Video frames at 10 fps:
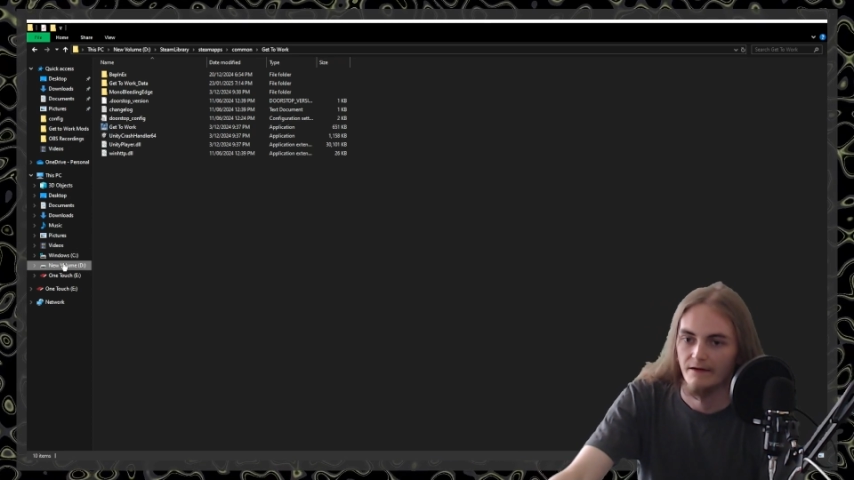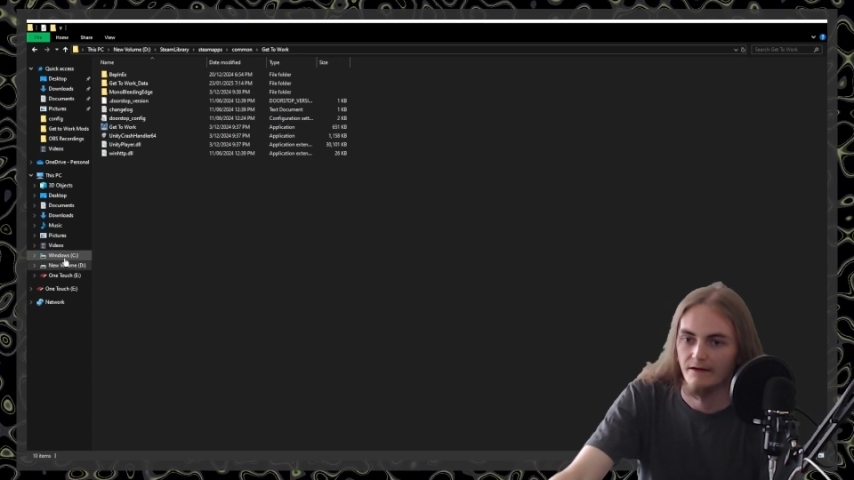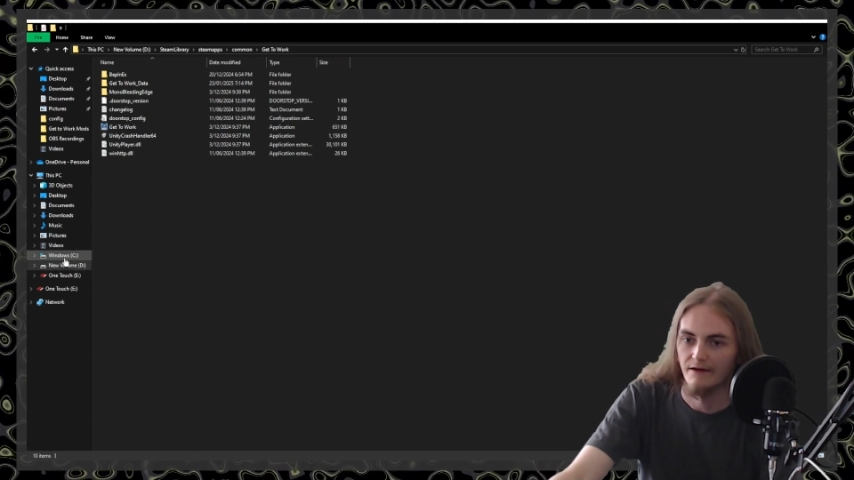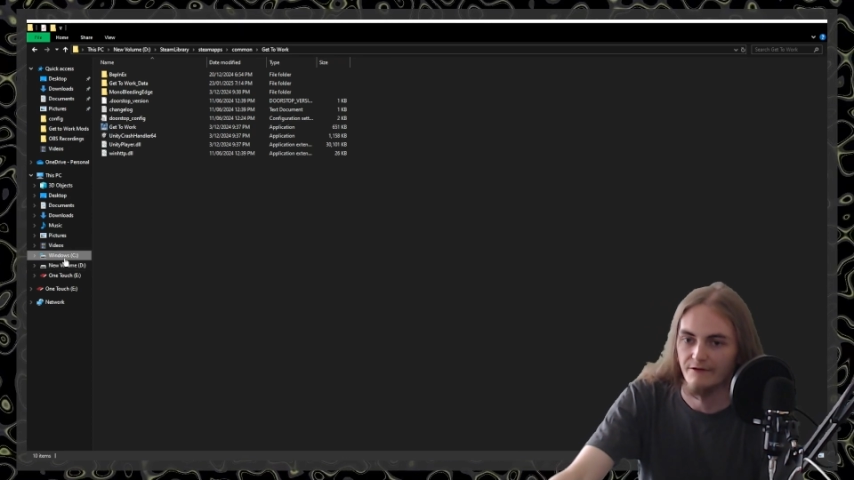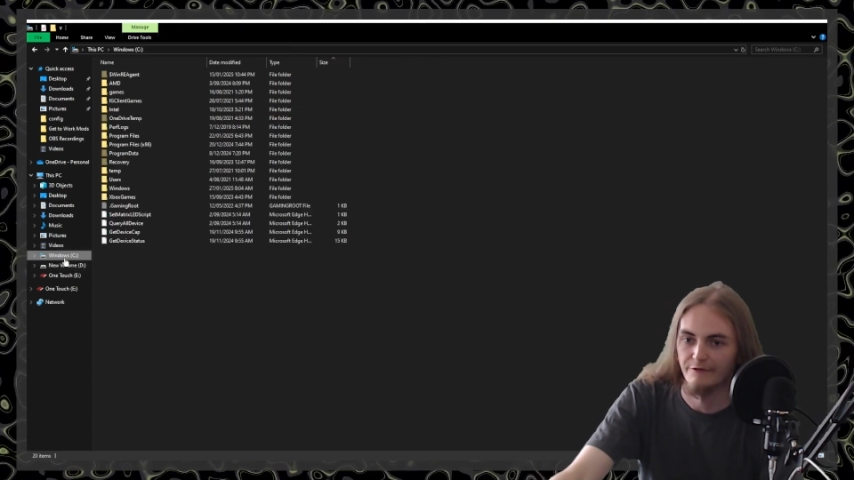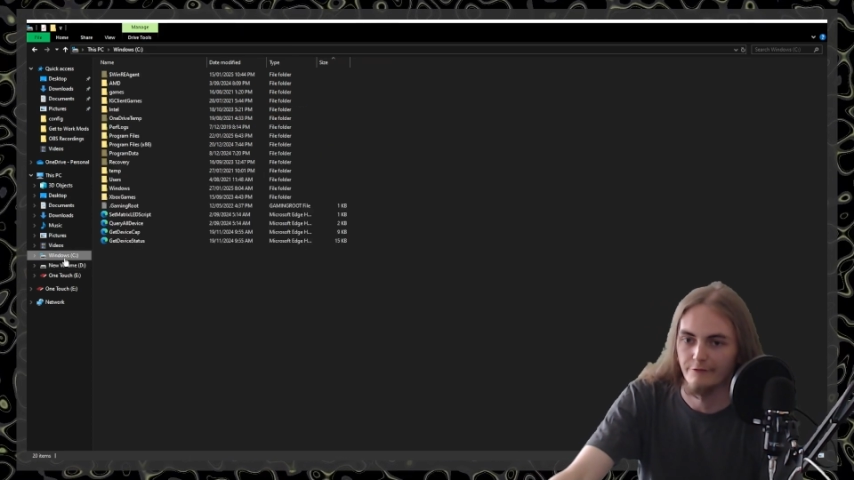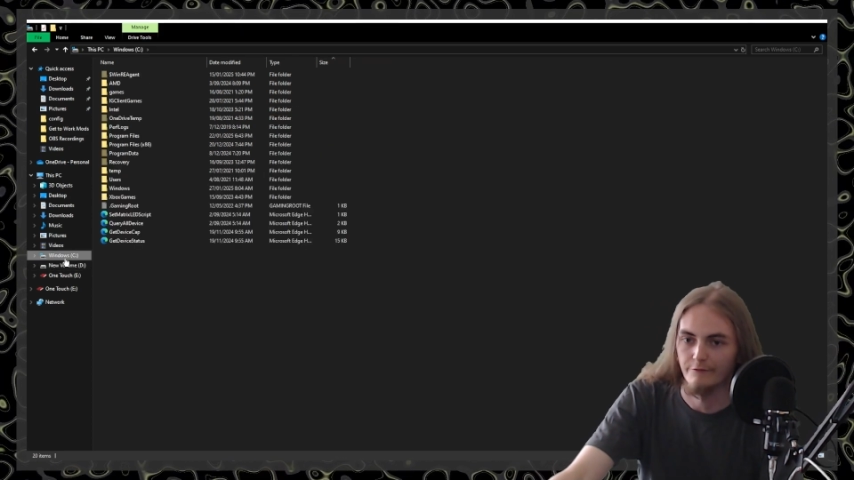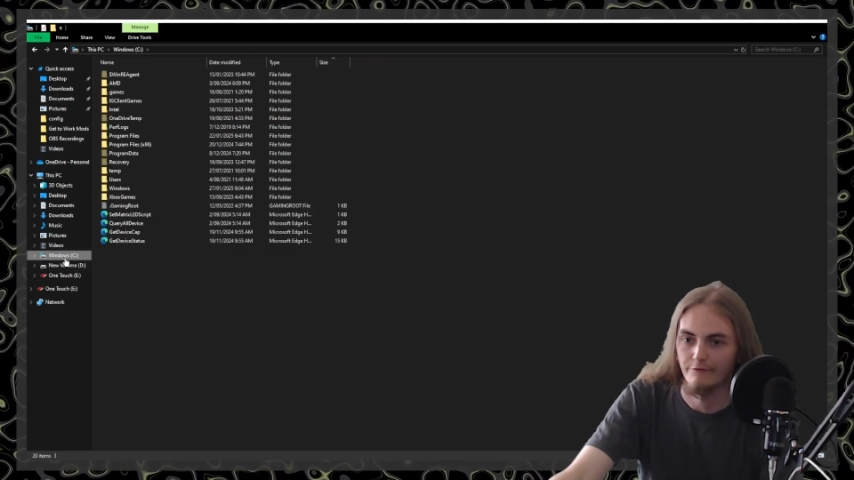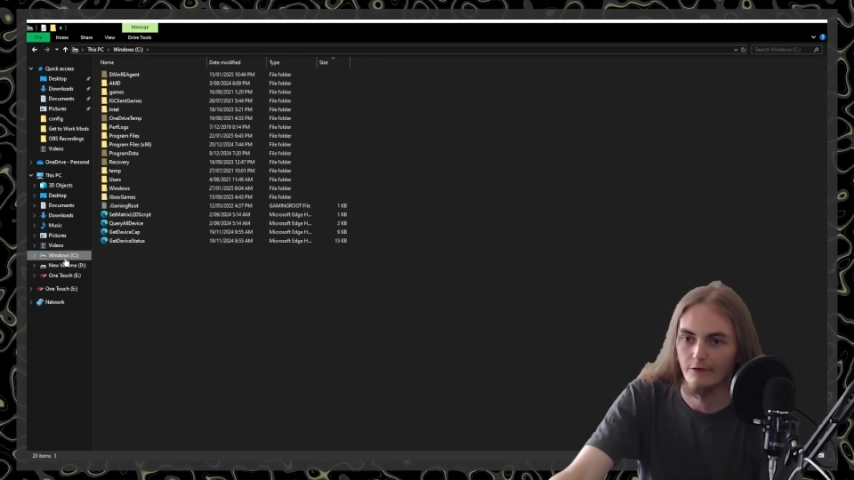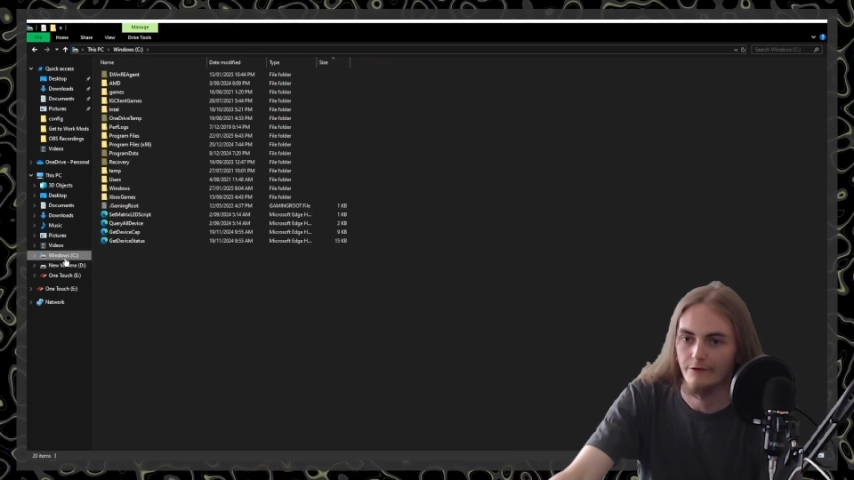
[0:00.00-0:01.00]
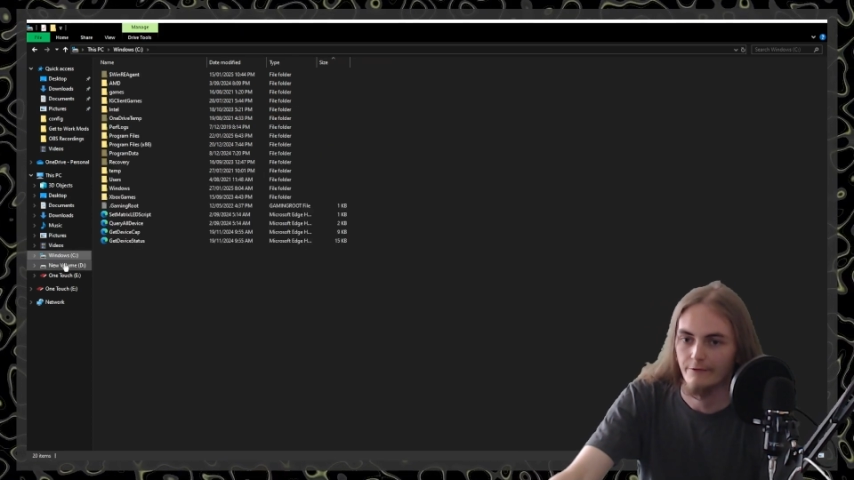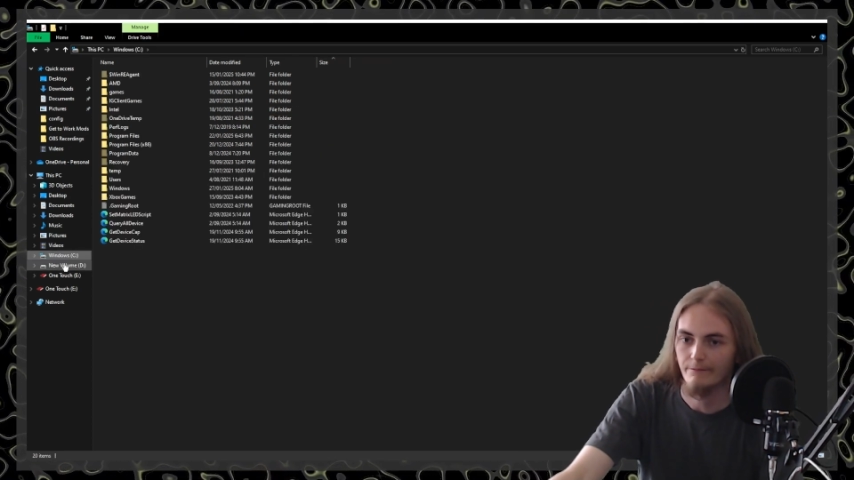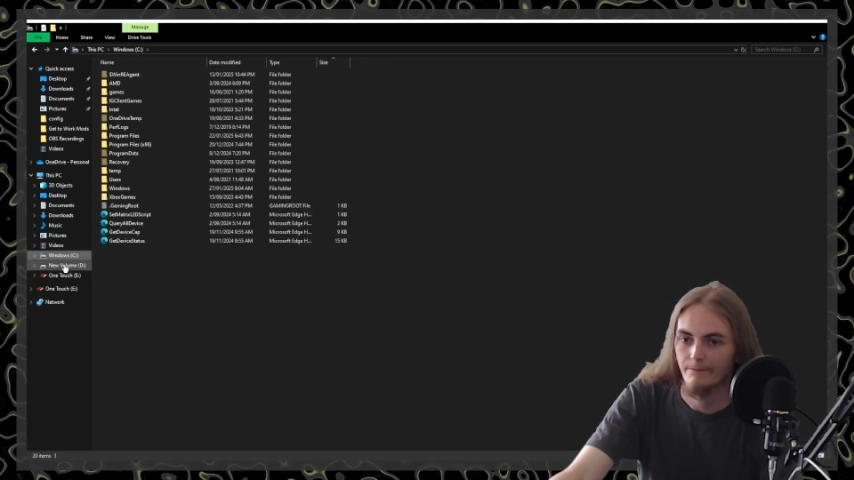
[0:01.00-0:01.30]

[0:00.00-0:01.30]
a different volume,